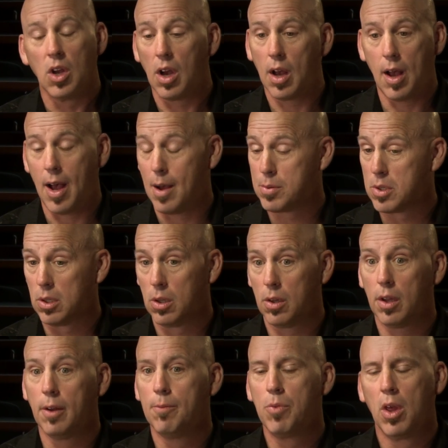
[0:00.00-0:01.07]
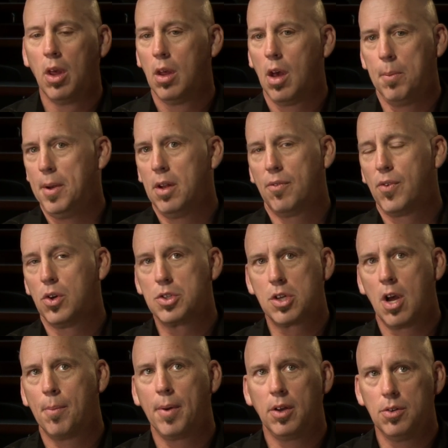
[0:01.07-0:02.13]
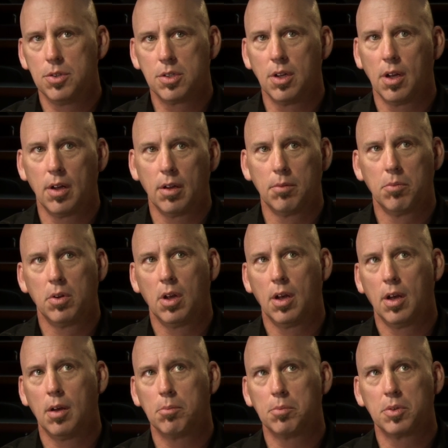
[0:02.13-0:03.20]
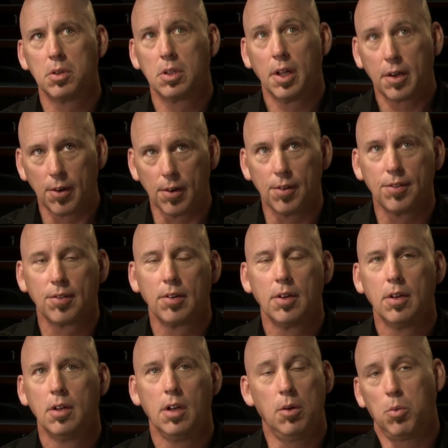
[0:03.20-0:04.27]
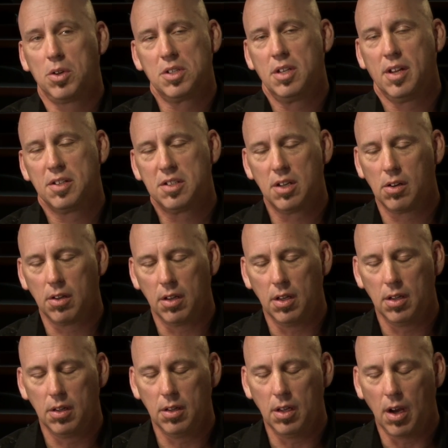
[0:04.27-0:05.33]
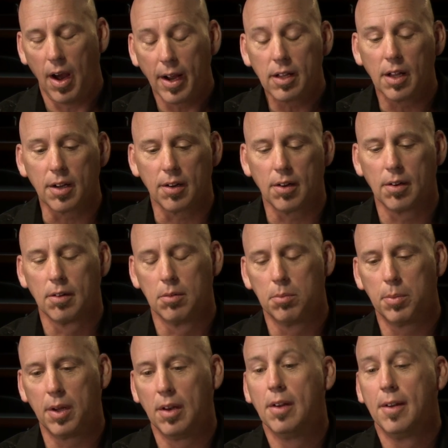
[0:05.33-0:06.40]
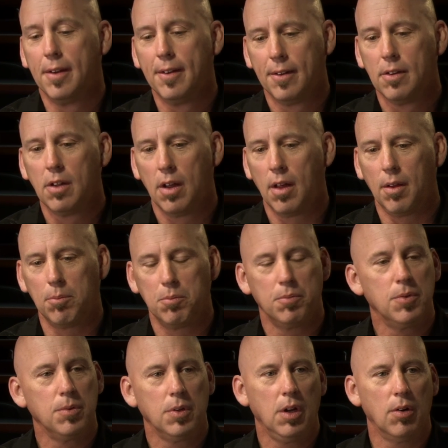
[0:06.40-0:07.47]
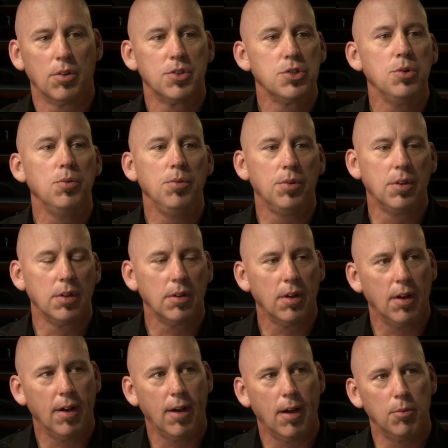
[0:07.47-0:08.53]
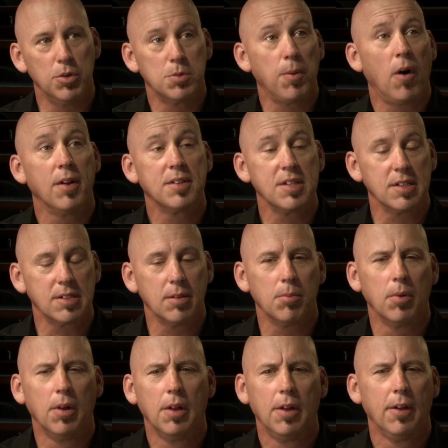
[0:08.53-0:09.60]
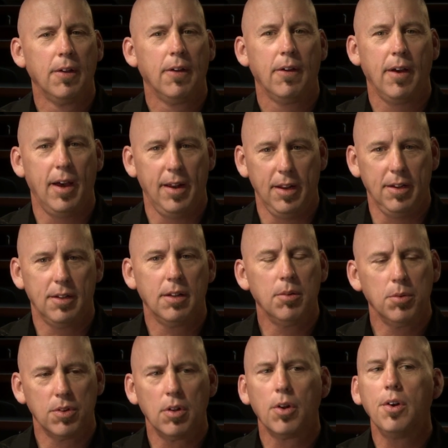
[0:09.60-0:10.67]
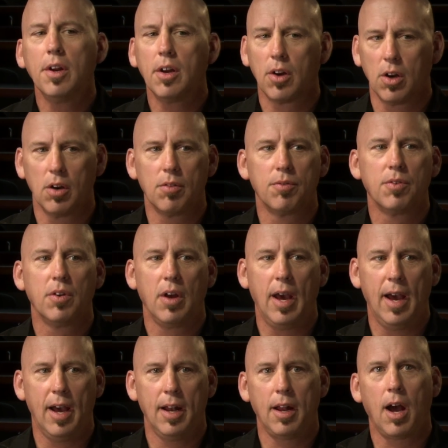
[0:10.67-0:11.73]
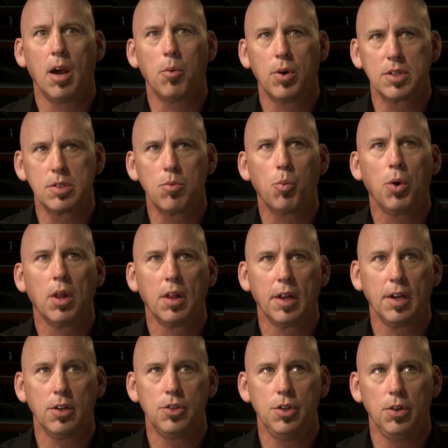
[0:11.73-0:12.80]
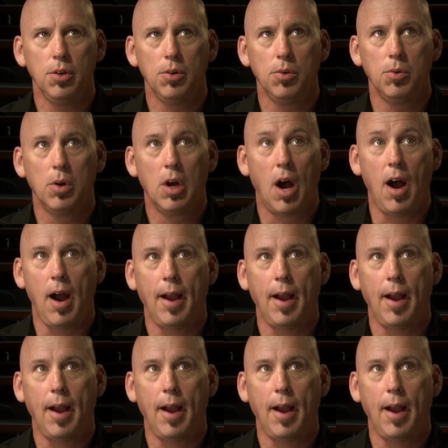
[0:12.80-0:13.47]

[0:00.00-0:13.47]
Absolutely. I mean, the first time I used clickers. Wasn't necessarily the iClicker, but student response system, and there was a learning curve, and I wasn't willing to